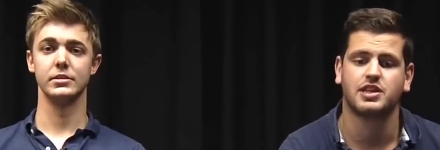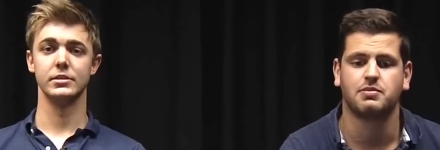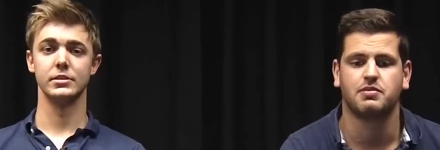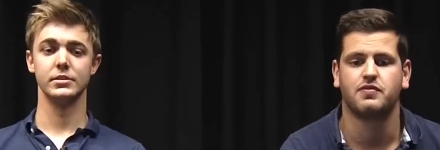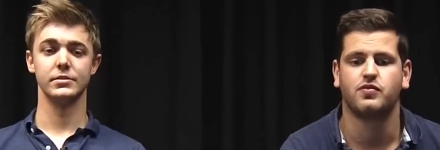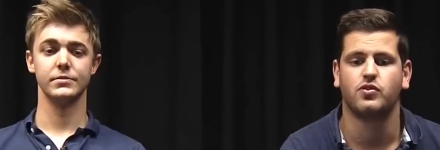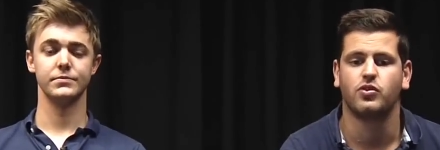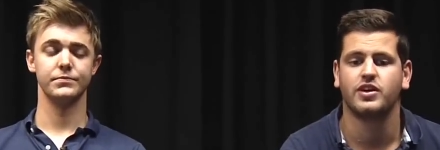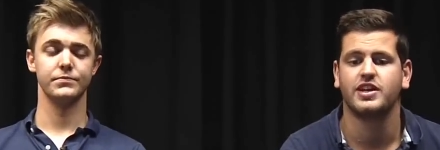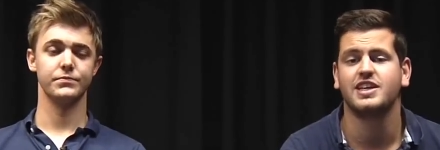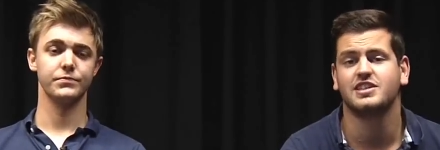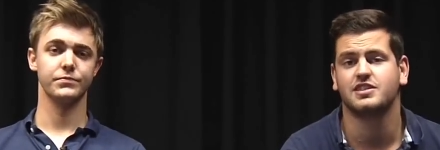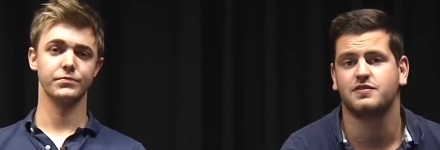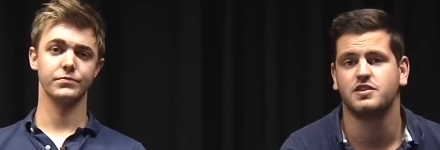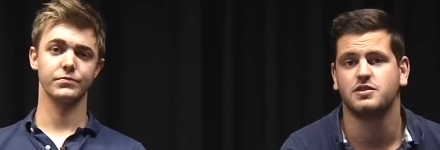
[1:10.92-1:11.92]
Speaker 1: we said before, it
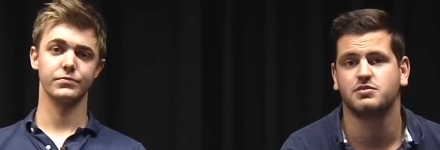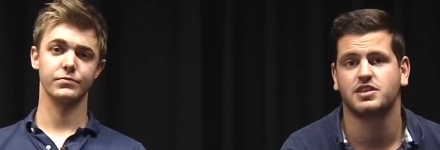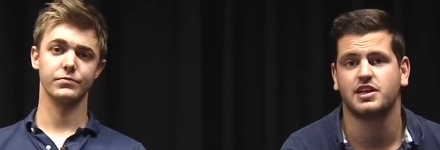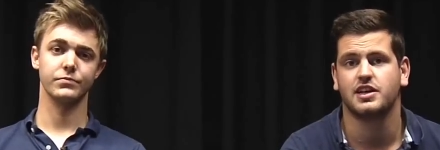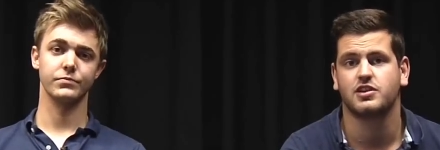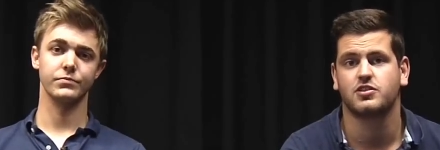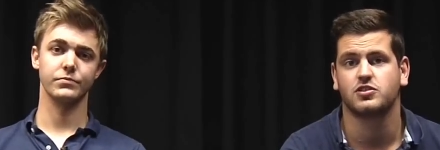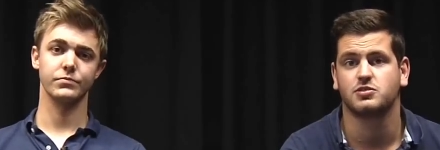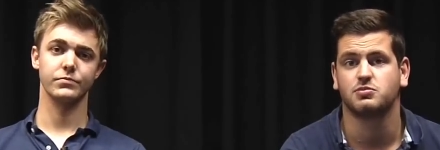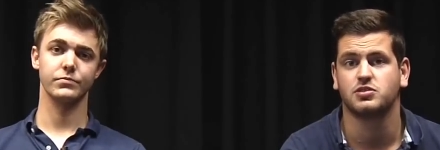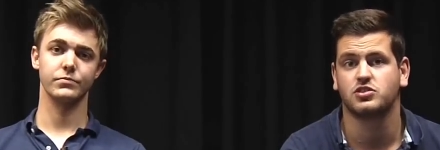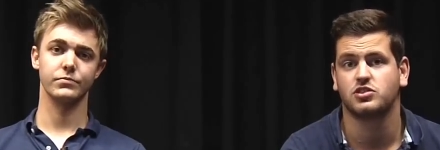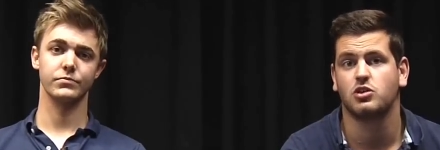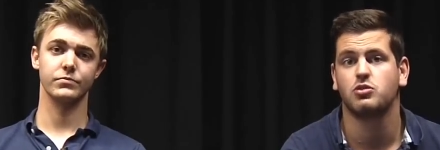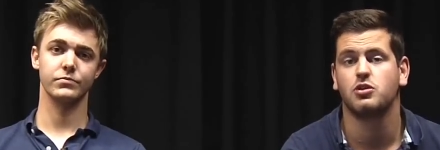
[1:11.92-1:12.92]
is a film set at
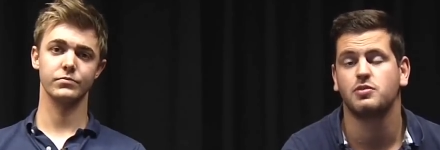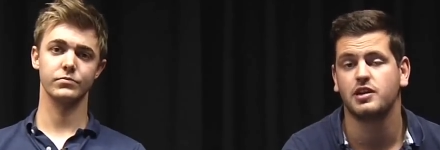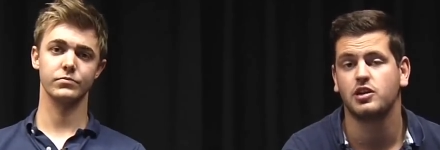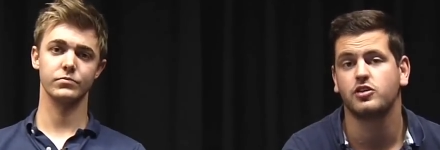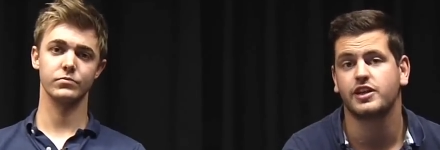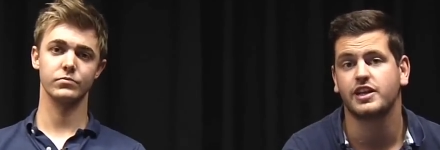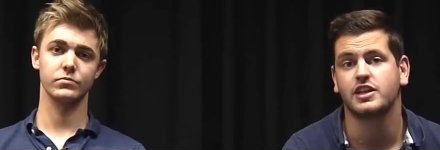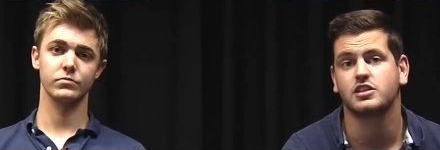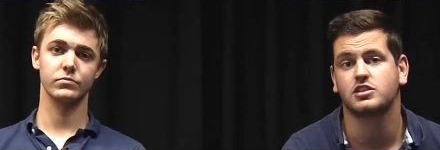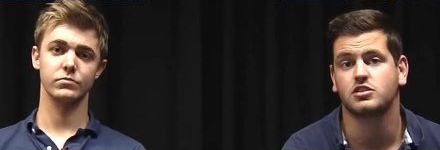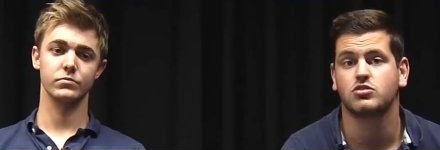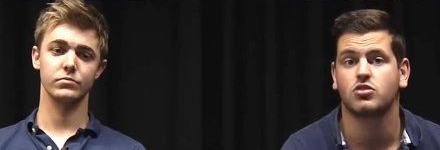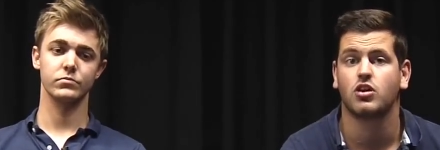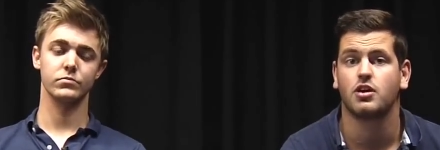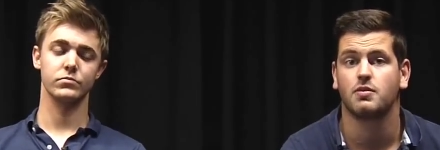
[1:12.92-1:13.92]
Christmas, so we'll be looking to
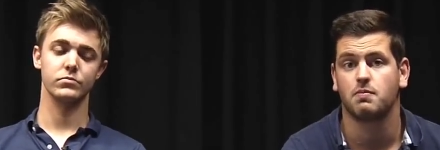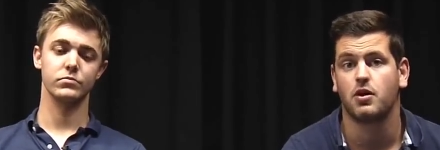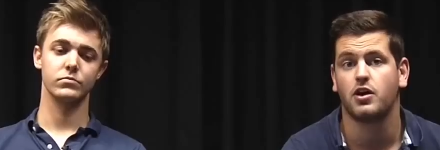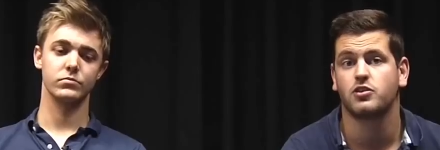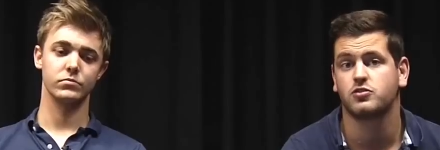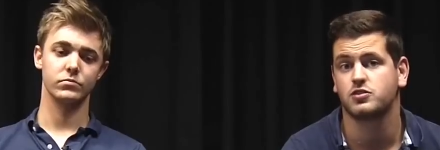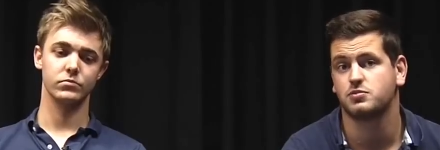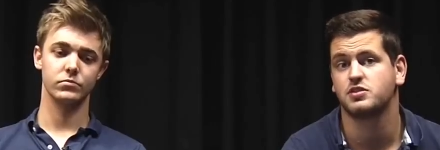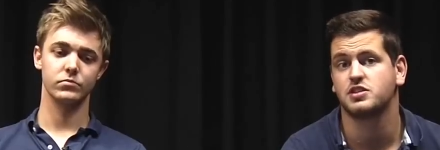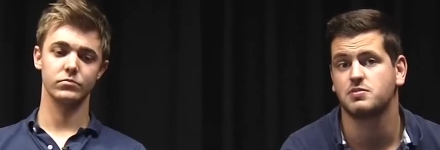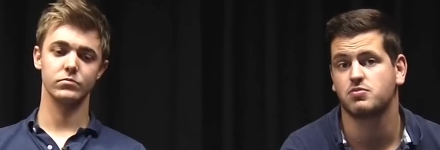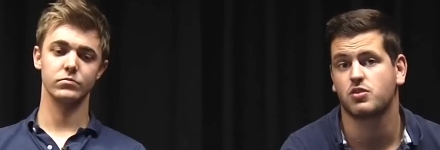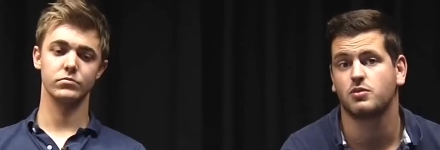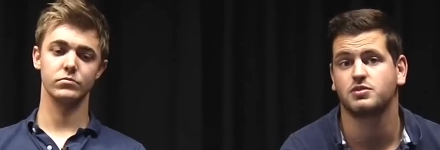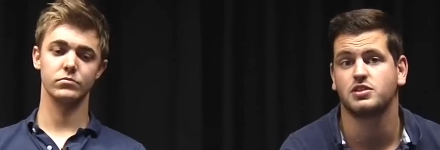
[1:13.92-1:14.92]
try and buy Christmassy
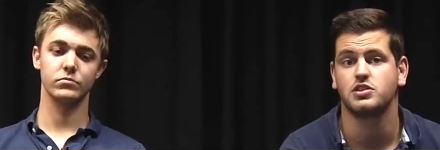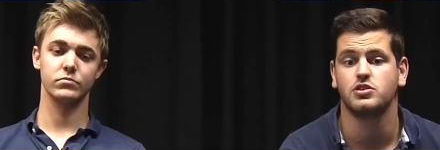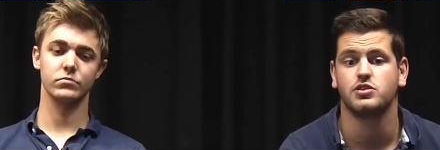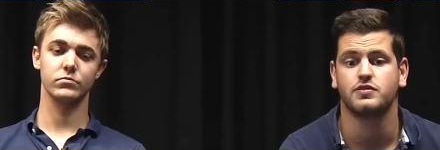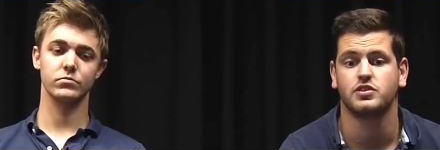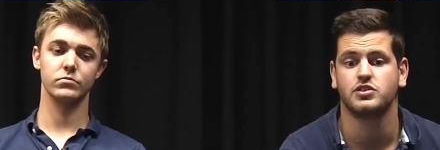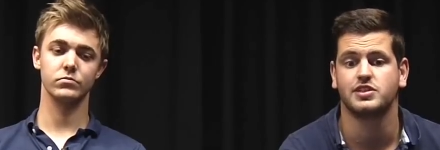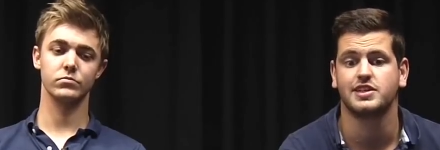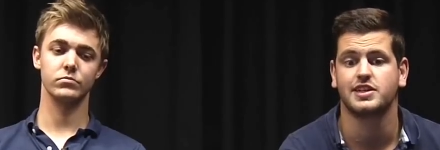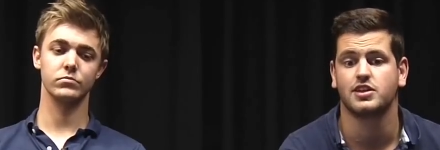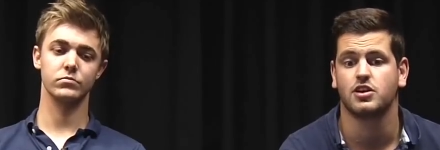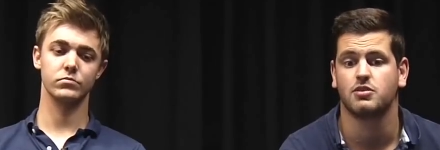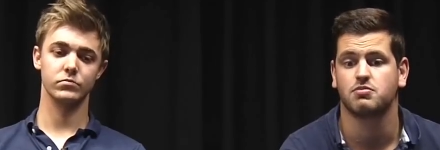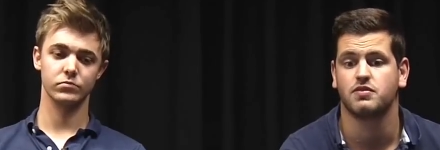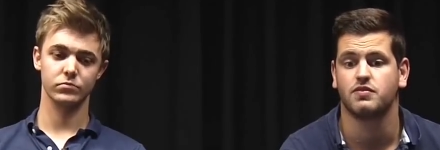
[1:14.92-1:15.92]
props that the university
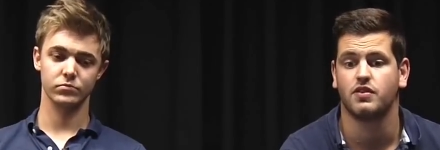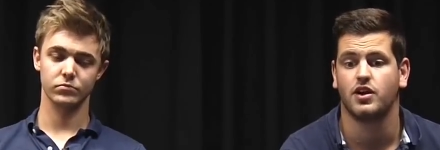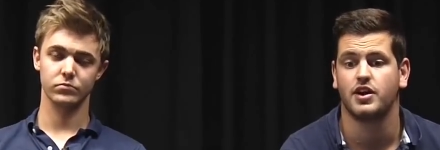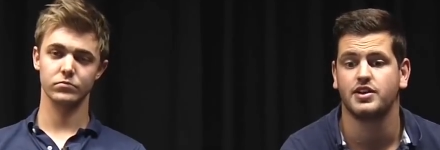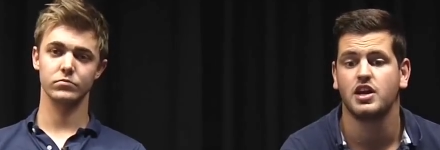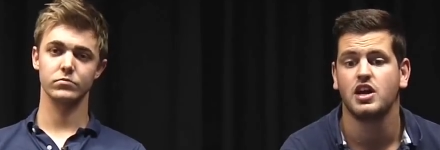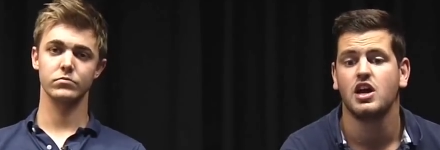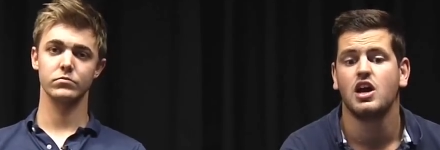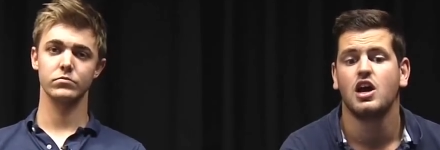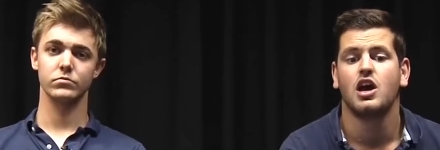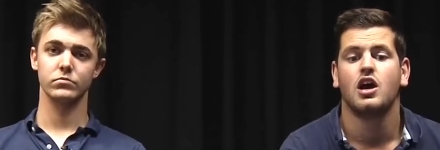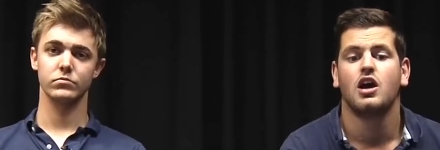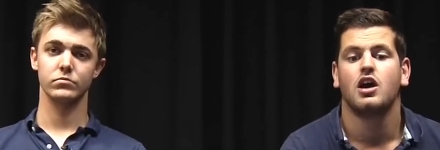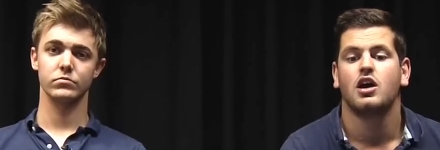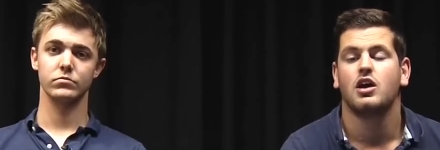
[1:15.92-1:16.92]
cannot provide
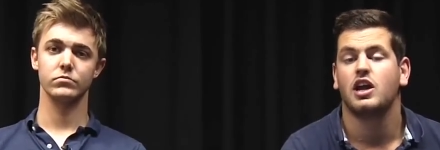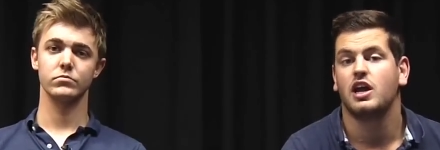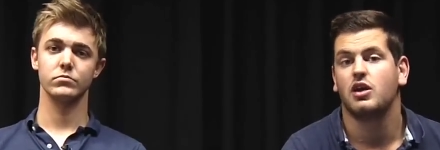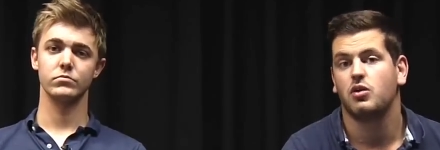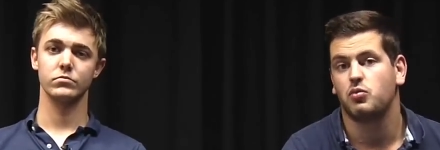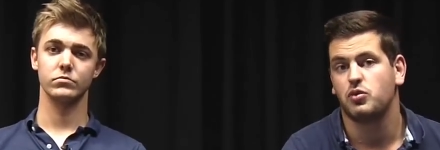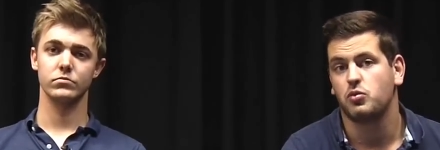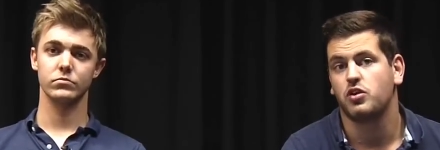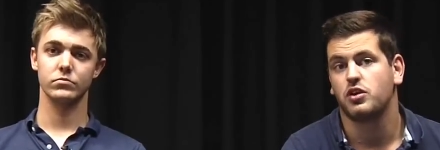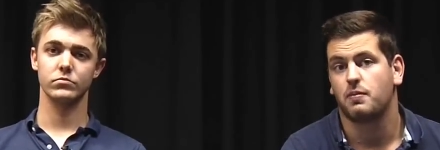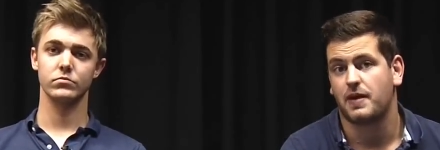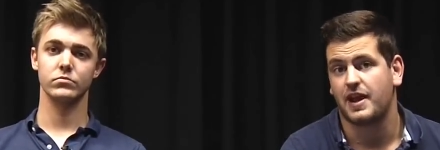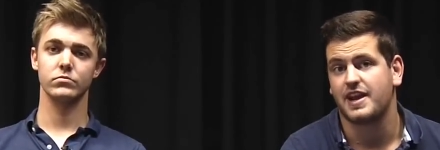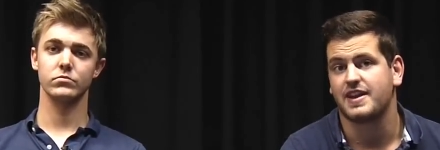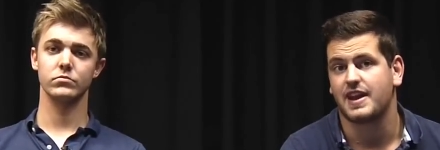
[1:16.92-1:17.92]
we want to
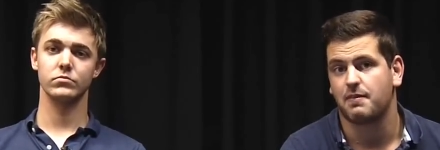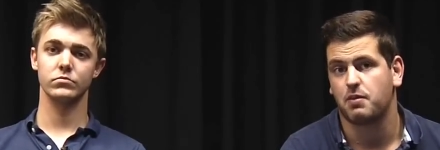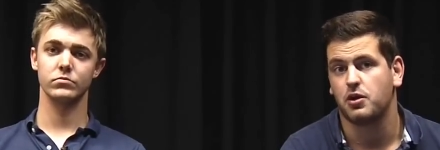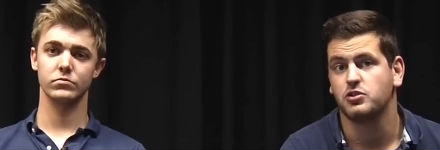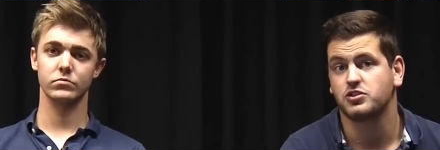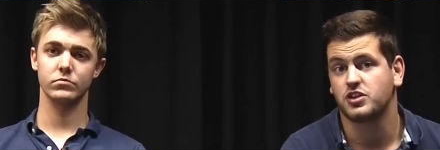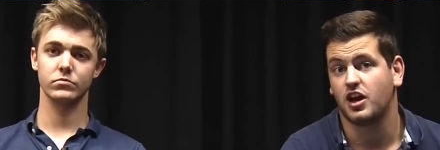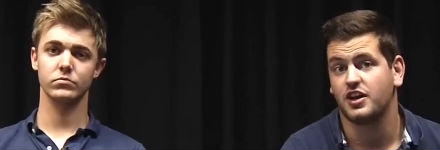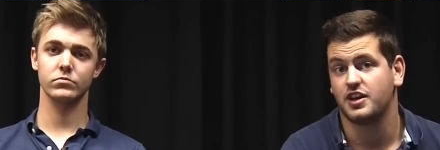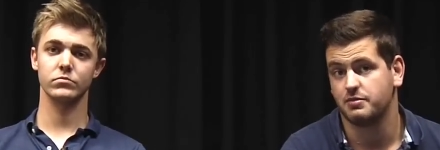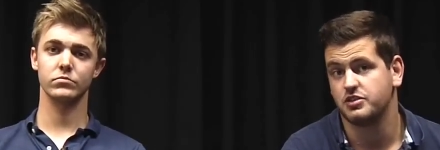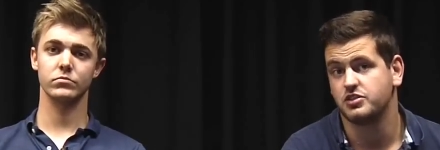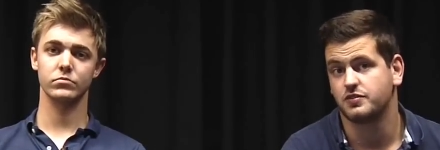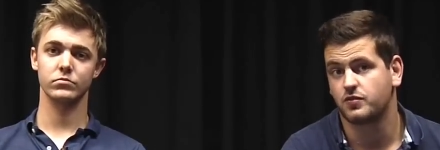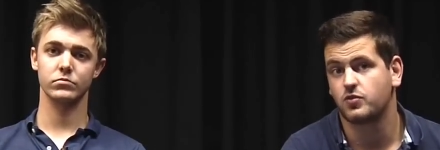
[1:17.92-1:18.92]
paint that postcard
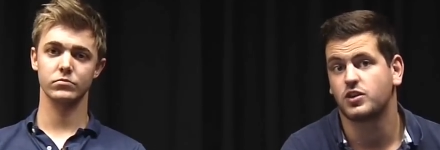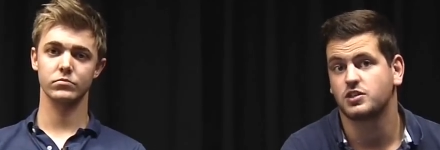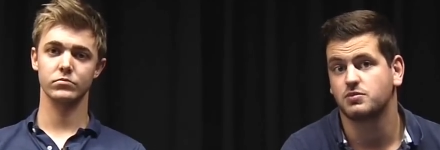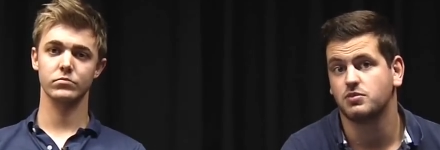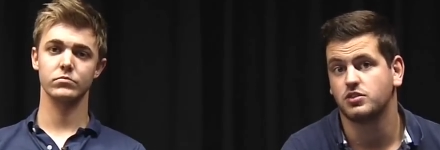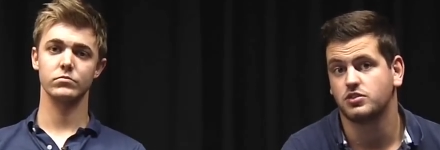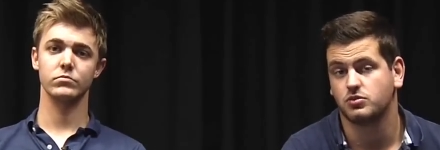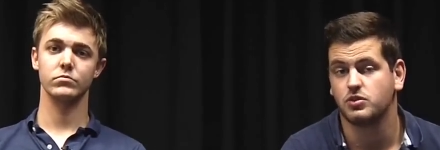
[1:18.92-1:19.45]
image of Christmas.